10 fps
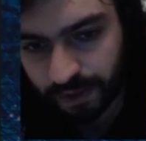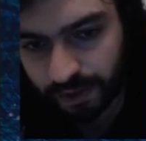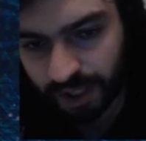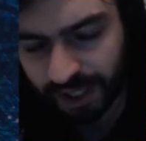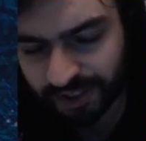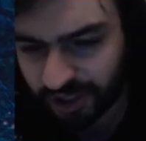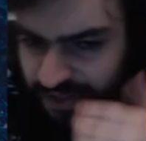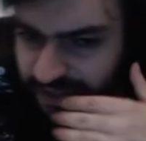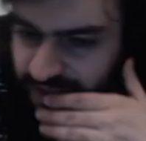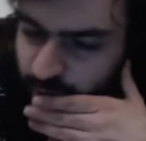Actually,
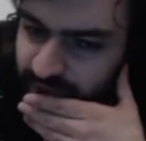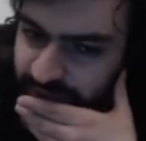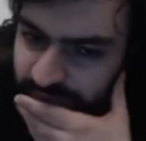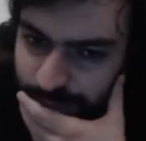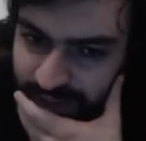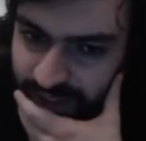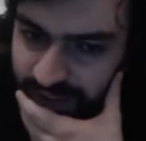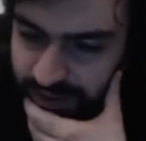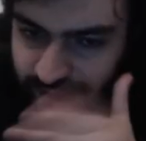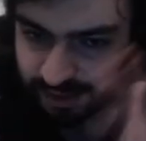is it winning for
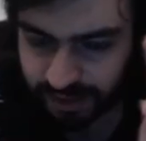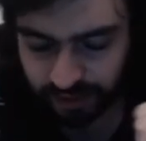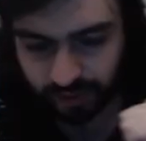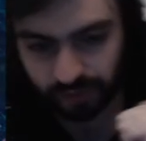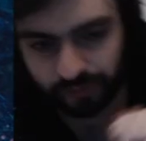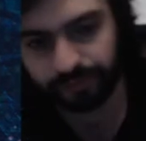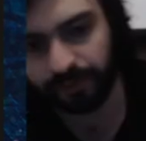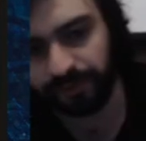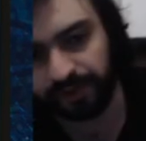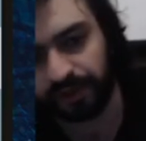black? I don't know,
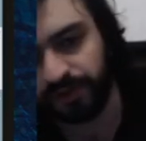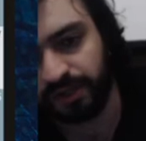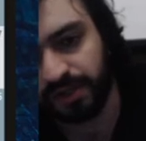probably not.